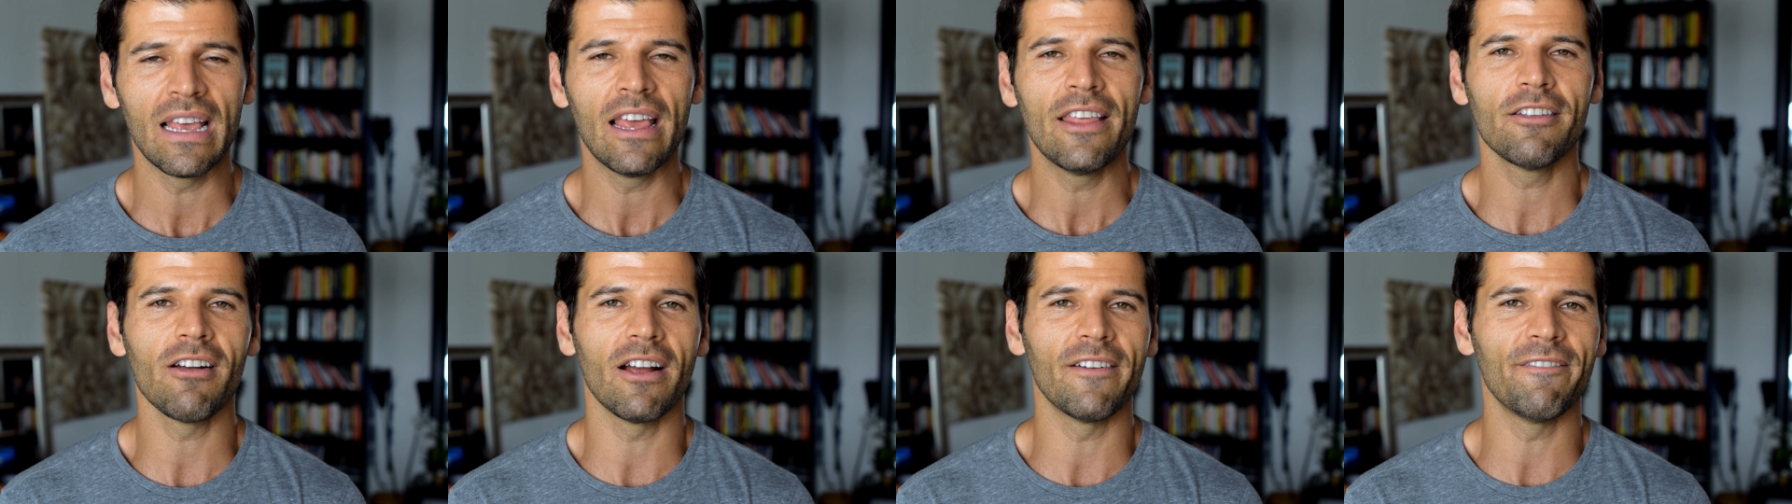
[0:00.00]

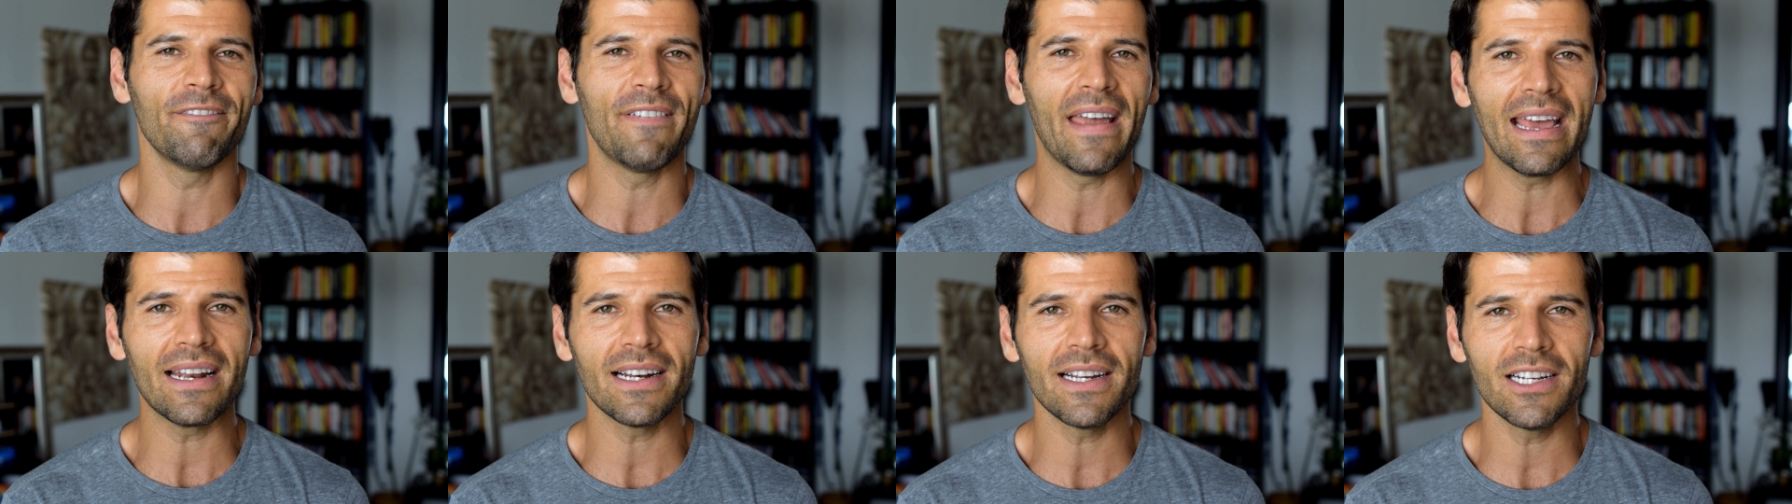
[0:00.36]
their
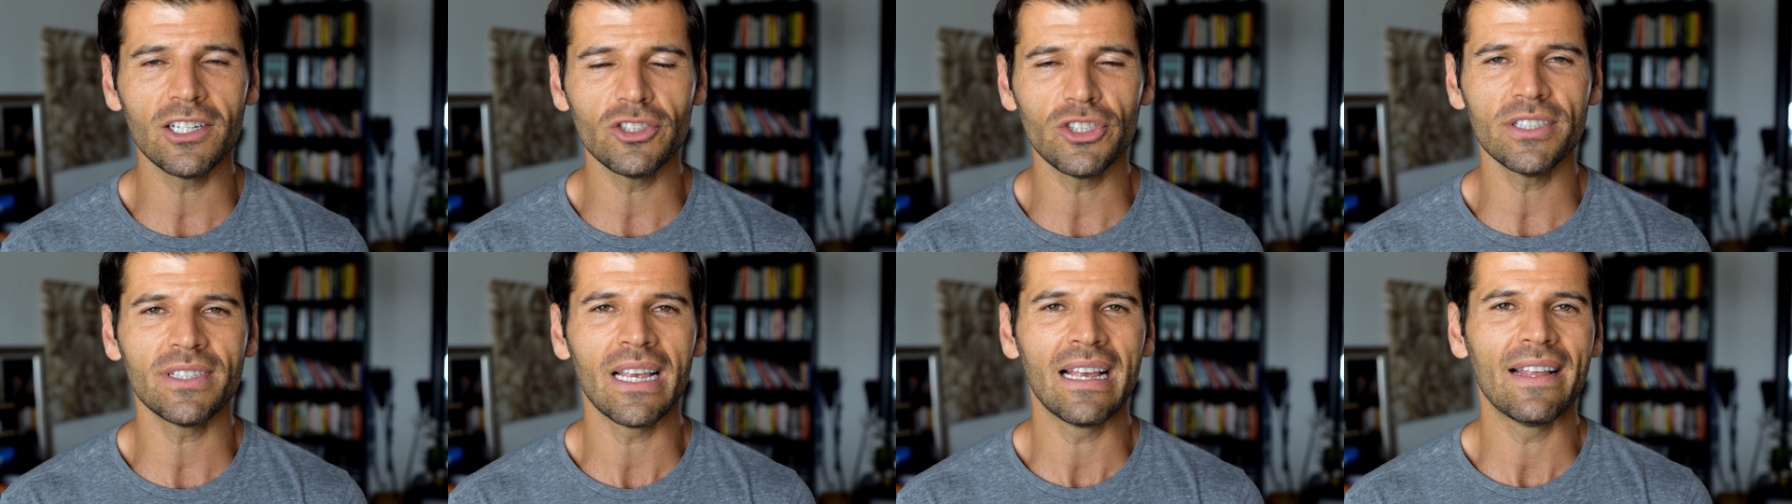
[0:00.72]

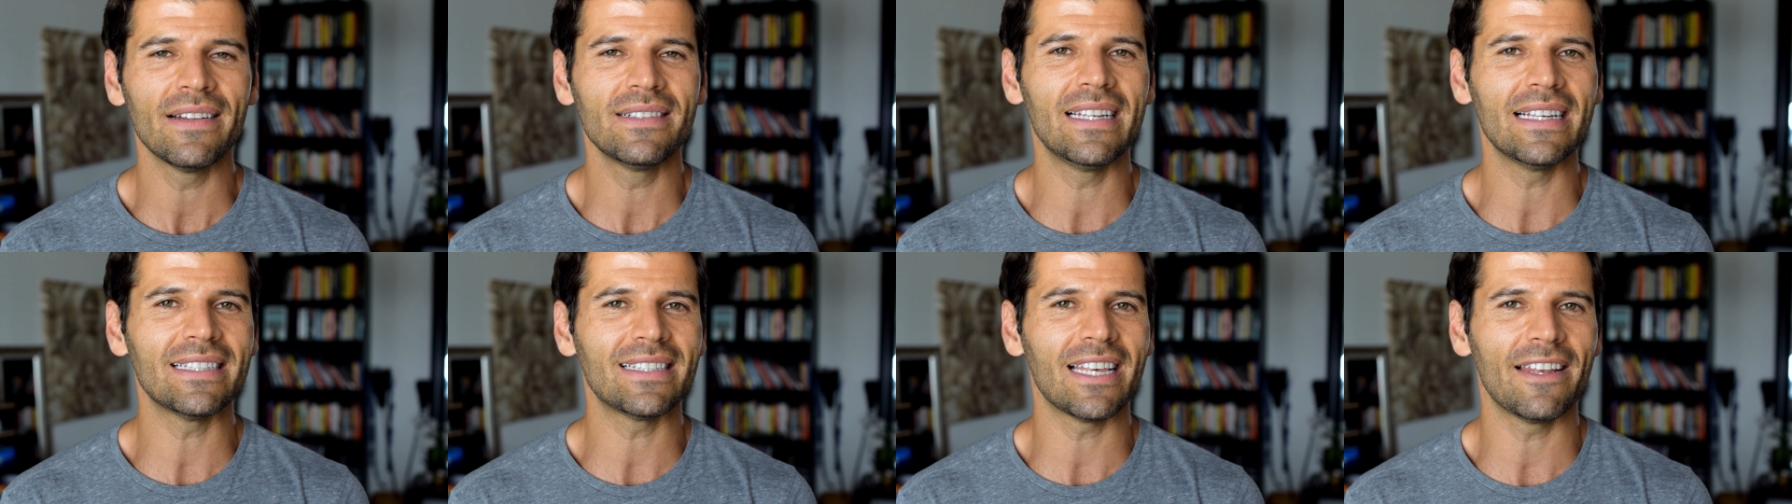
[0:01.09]
advantages,
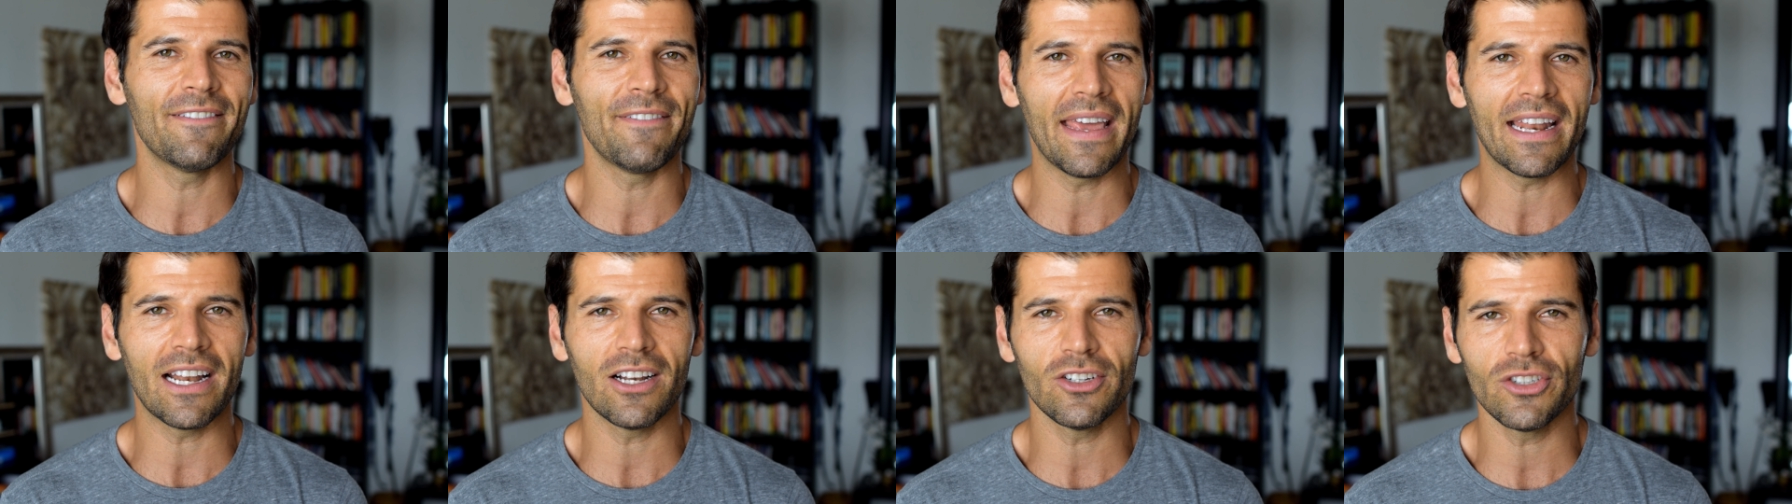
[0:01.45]

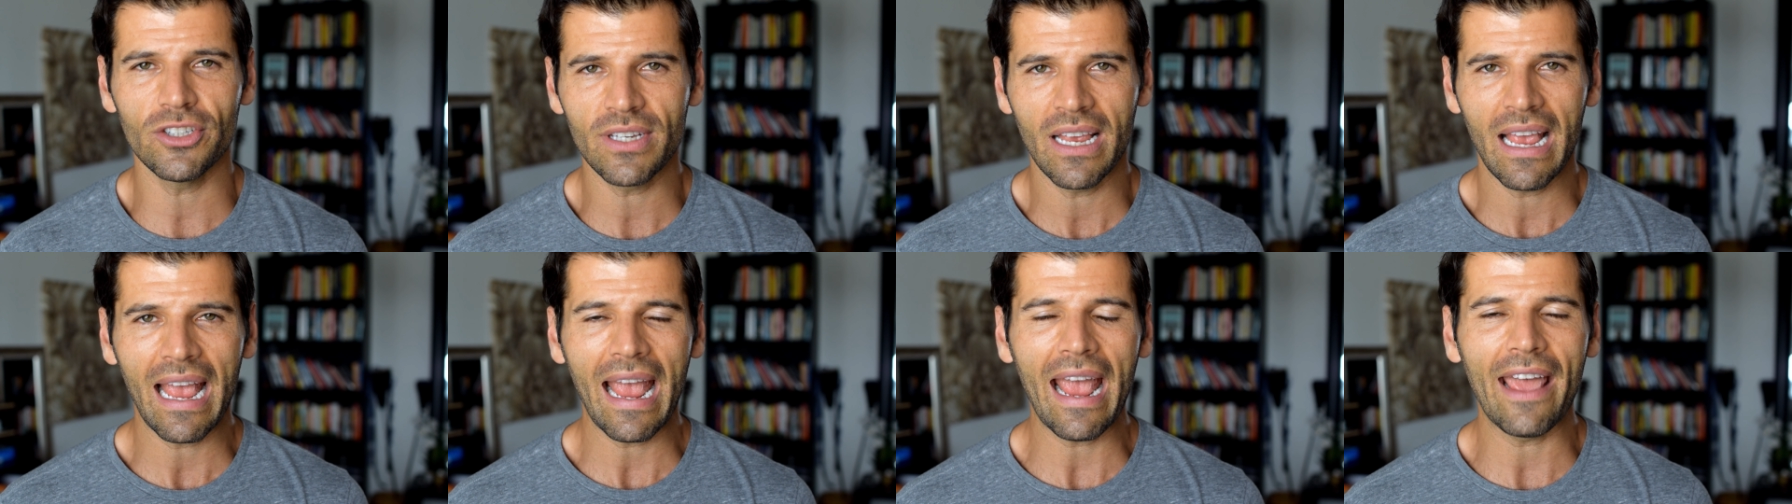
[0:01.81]
disadvantages,